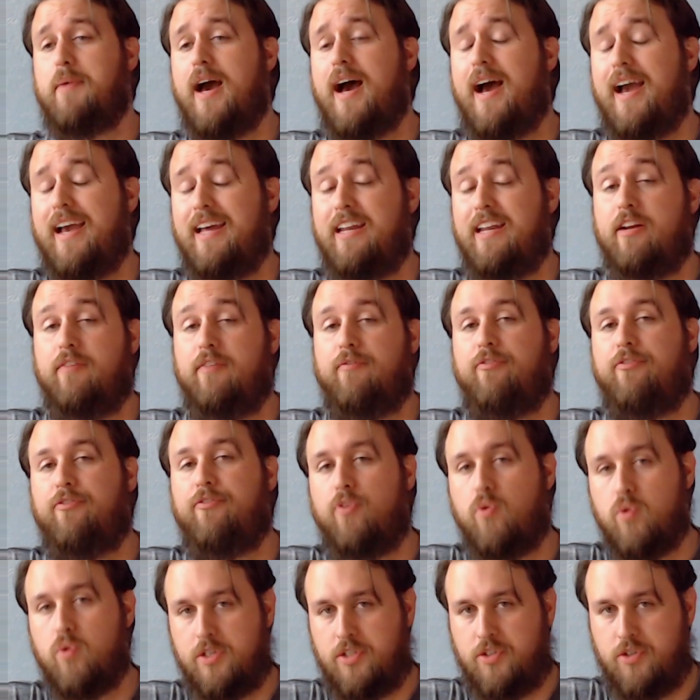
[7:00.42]
guy, an
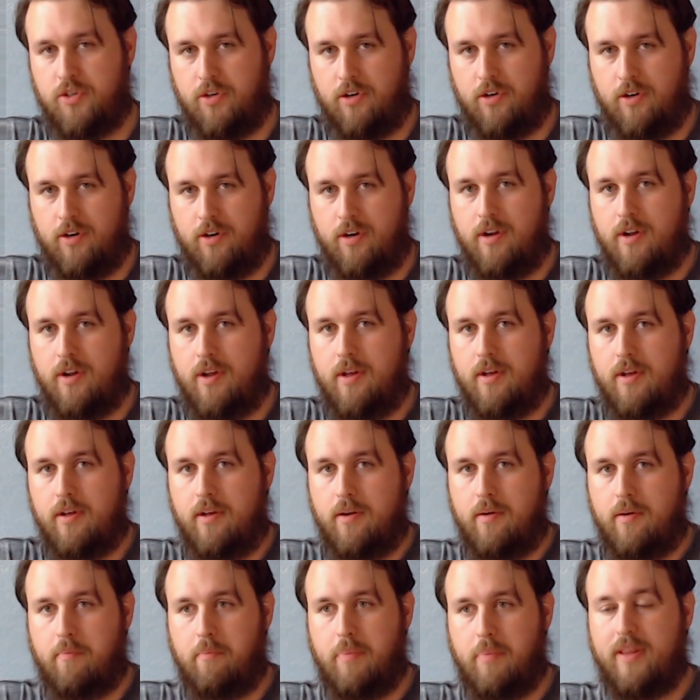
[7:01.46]
enforcer.
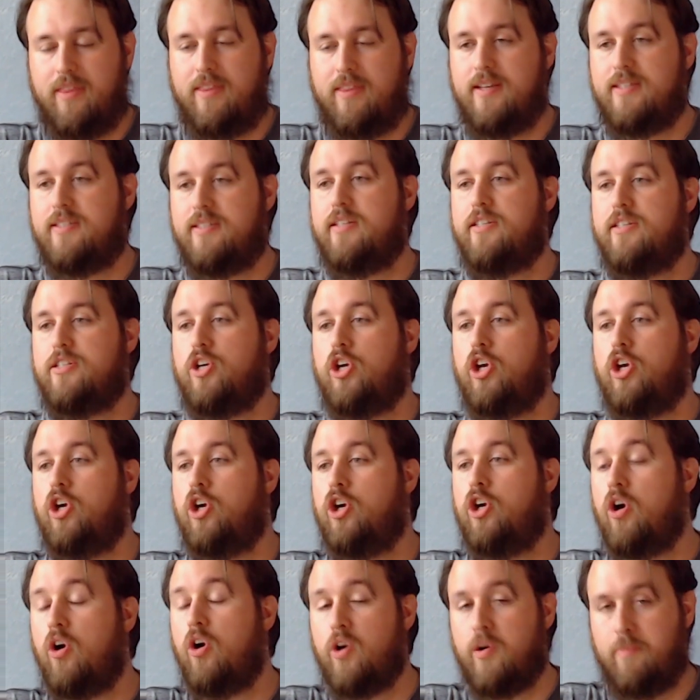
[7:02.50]
But this is
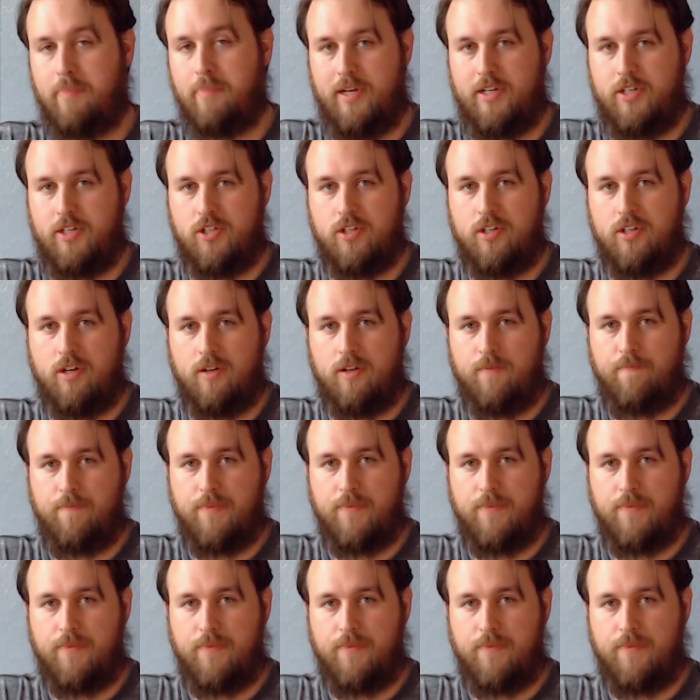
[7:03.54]
garbage.